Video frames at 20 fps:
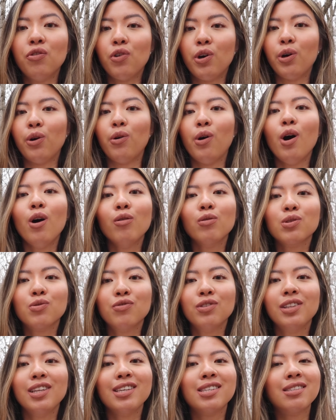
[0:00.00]
Royal
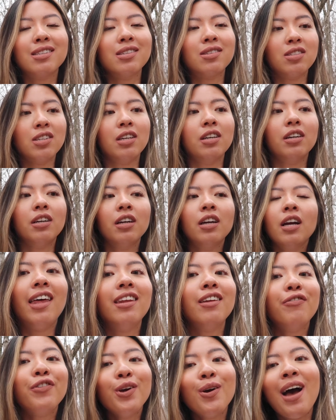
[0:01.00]
Oaks released this year.
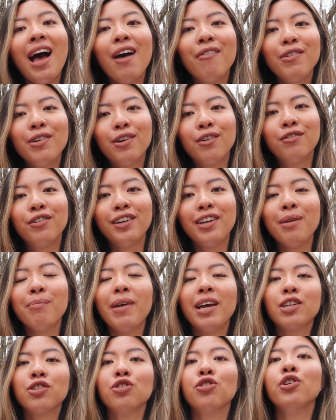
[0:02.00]
And if you haven't already,
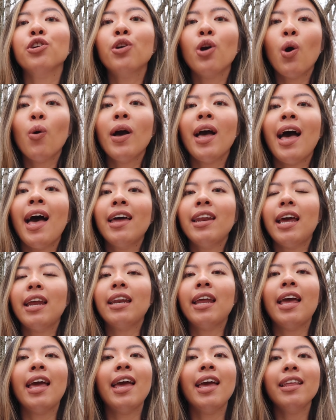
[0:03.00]
make sure you go ahead
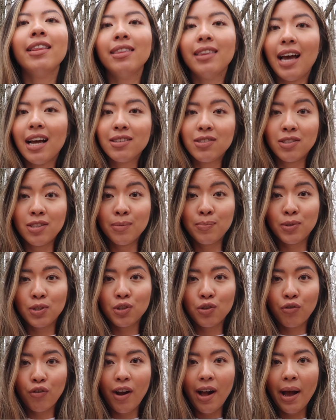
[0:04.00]
and hit that
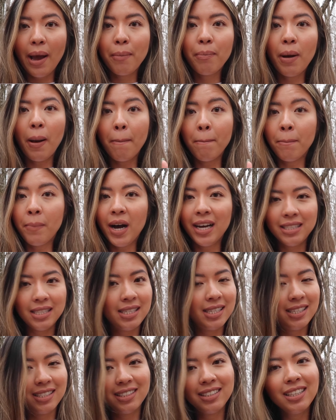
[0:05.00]
subscribe
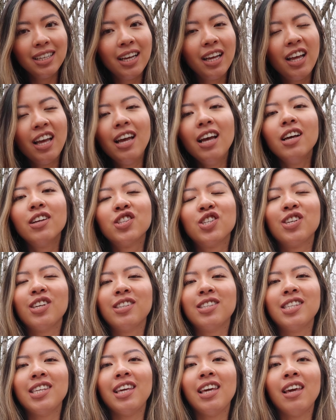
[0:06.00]
button to
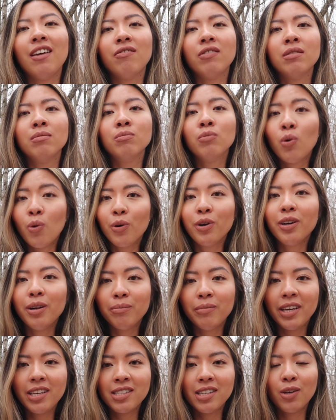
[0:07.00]
see even more
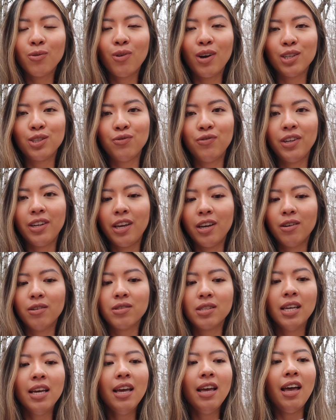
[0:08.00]
amazing watch
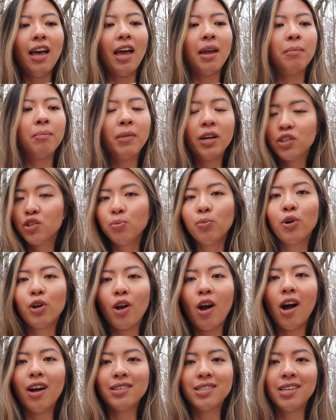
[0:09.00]
videos and much more
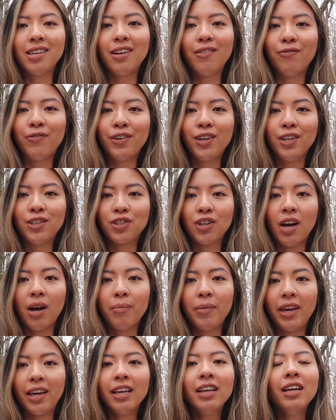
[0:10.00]
content and footage
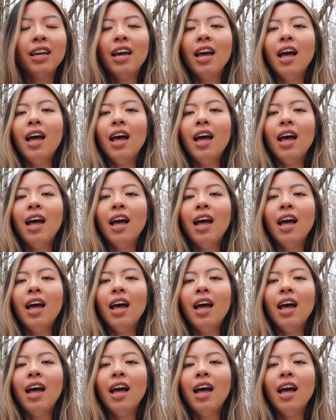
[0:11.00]
coming.